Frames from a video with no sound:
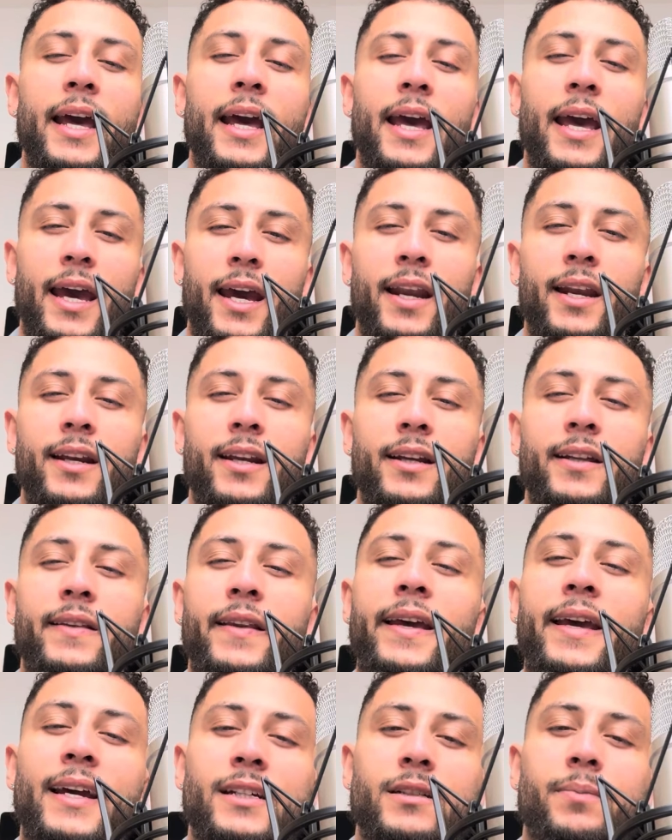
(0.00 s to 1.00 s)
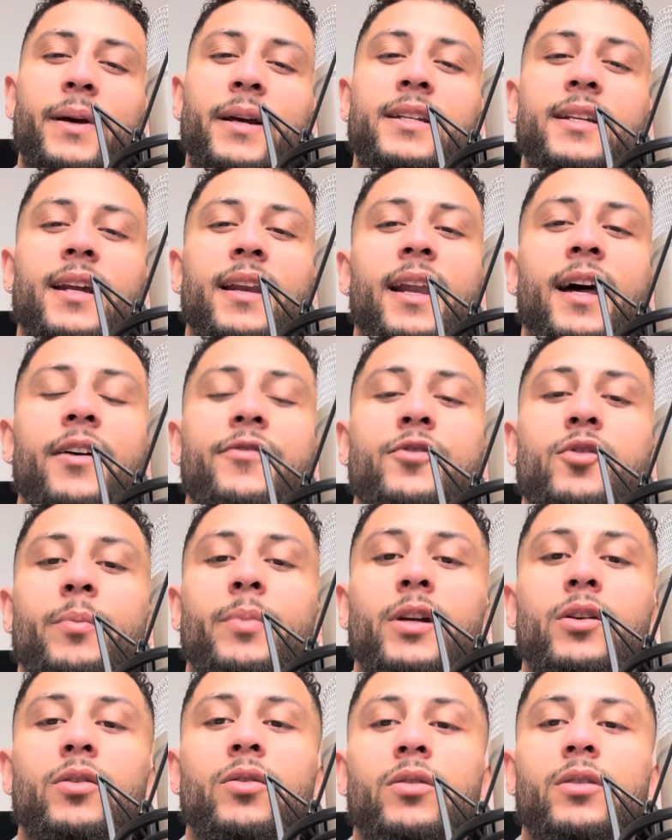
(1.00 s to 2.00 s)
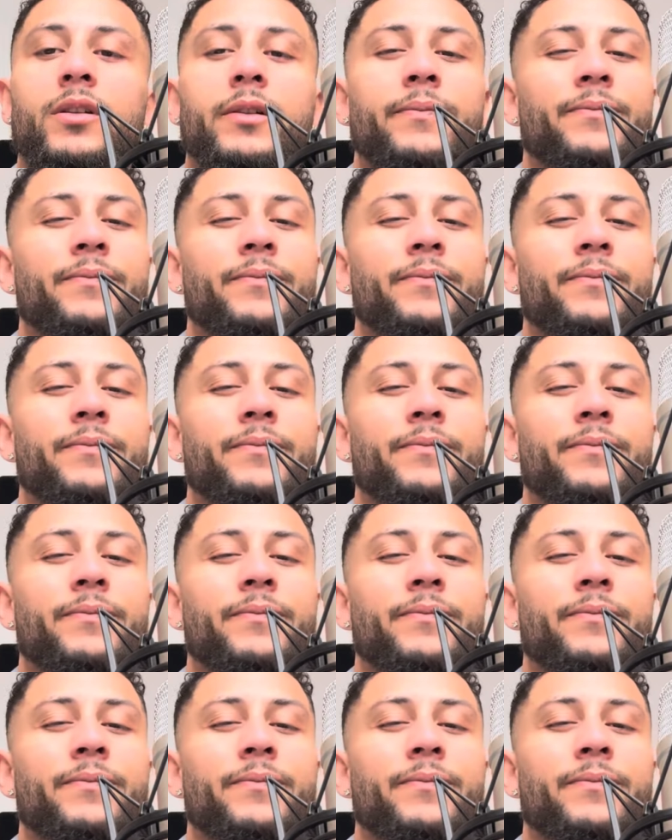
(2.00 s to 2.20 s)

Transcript: and they expected life to be good.